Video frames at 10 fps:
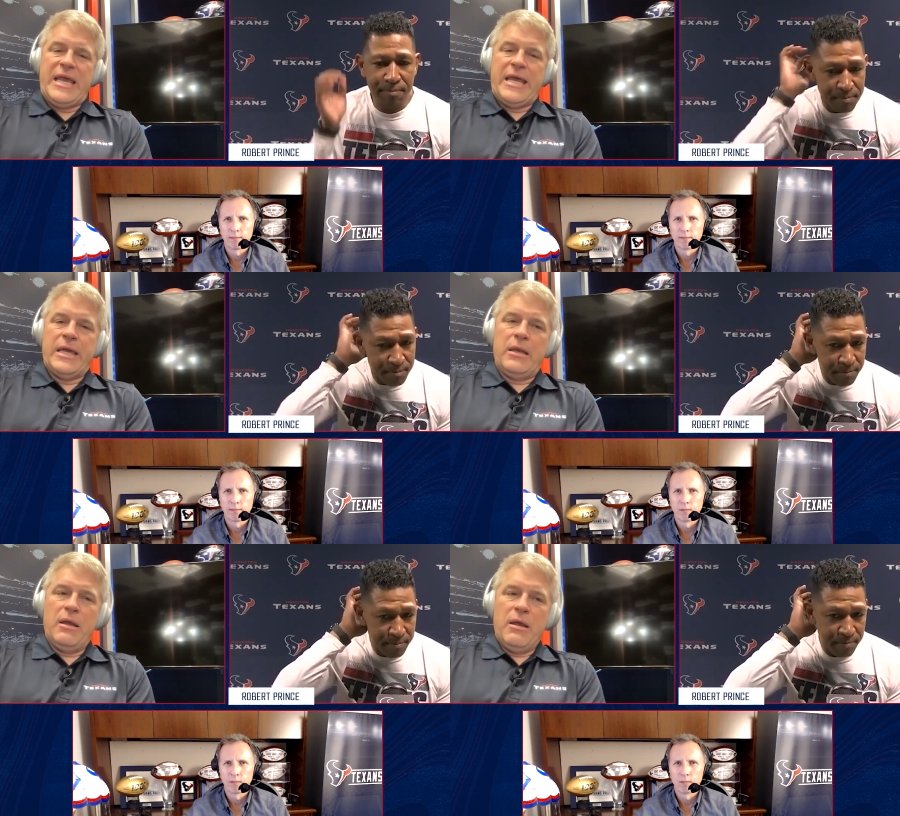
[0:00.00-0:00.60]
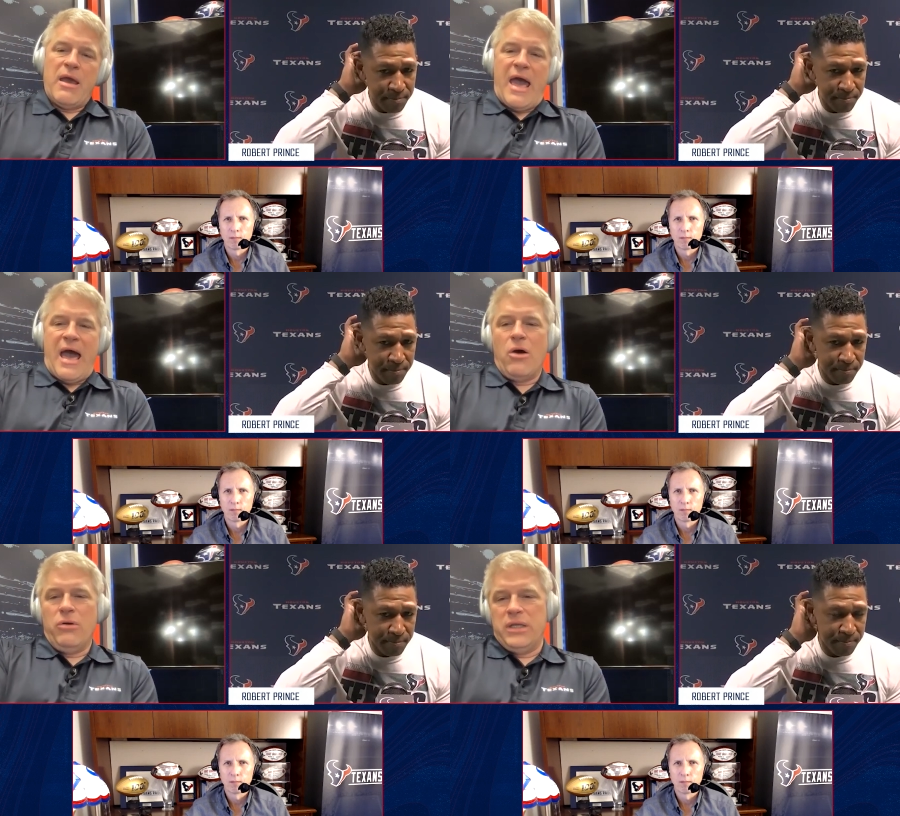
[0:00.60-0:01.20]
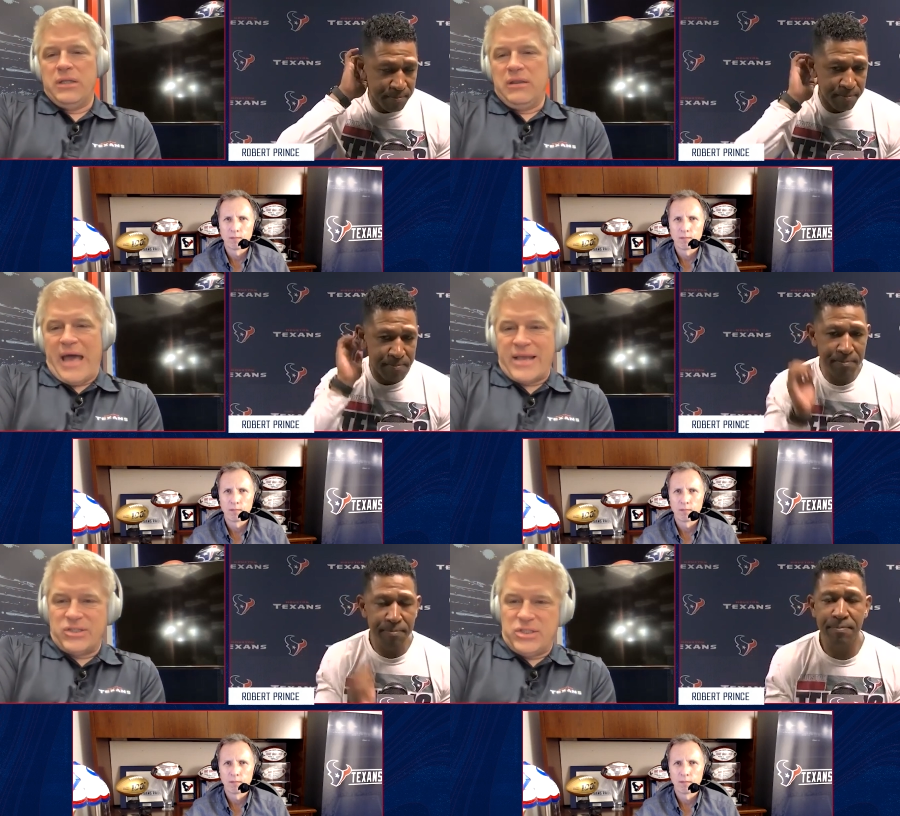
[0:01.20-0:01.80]
Speaker 1: end, how did
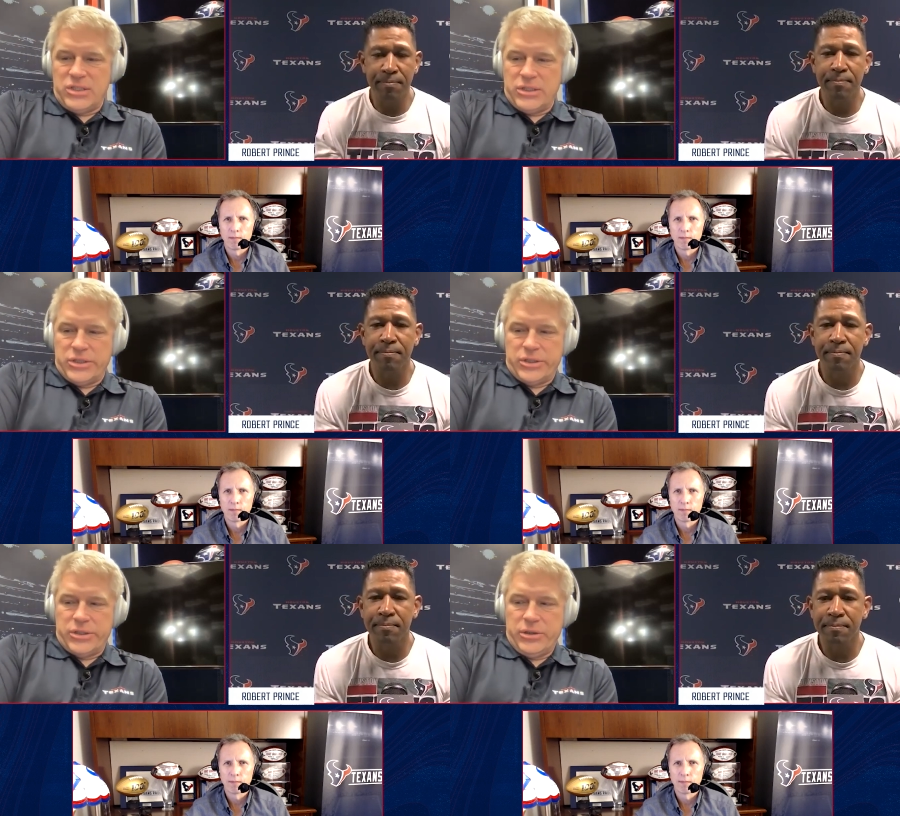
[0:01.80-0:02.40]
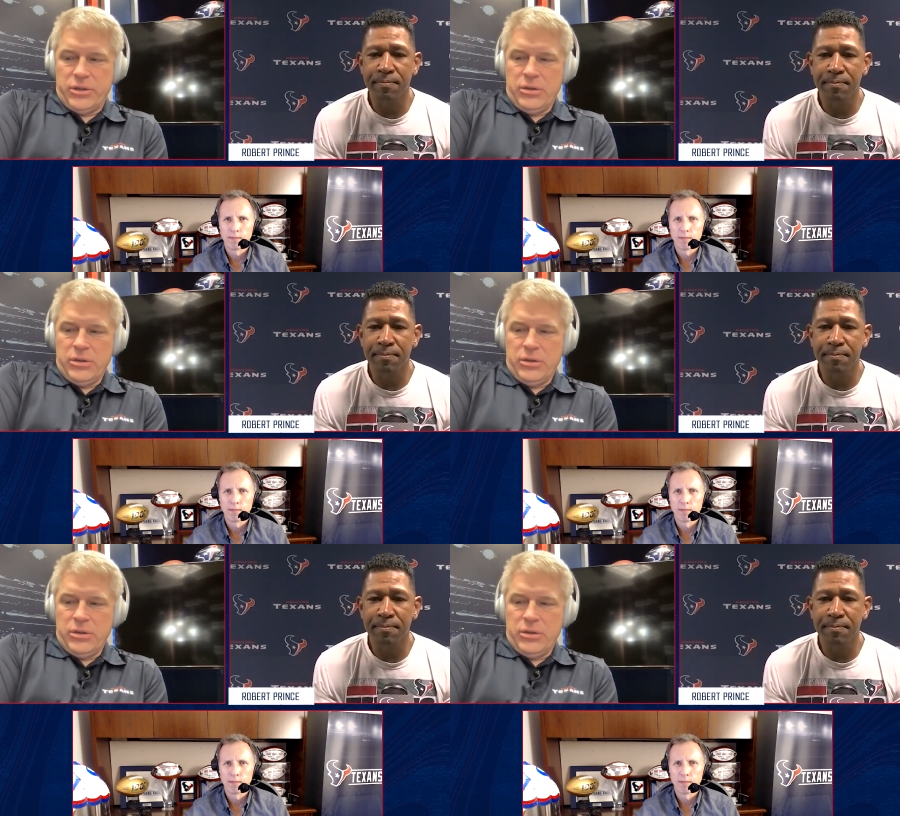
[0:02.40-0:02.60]
last year